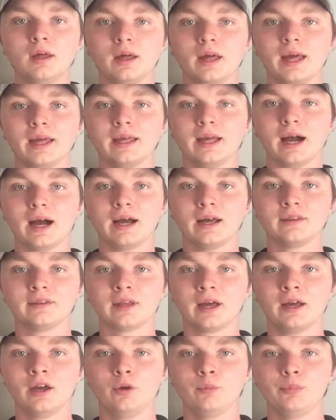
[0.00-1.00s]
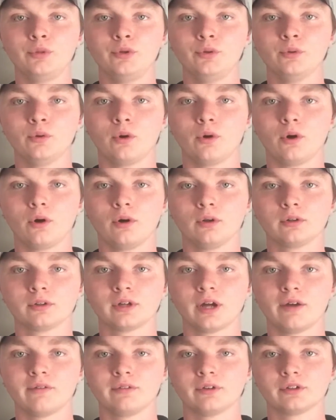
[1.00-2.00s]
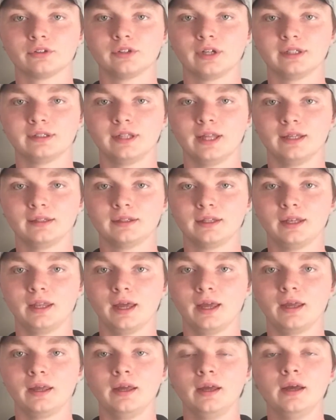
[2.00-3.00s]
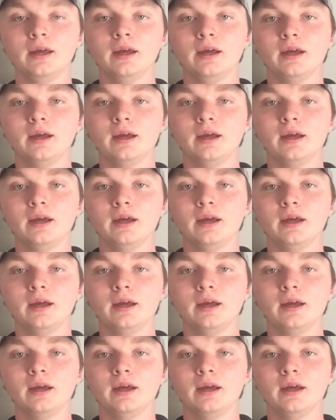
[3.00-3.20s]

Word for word: Hey guys, I hope you all are having a great day today.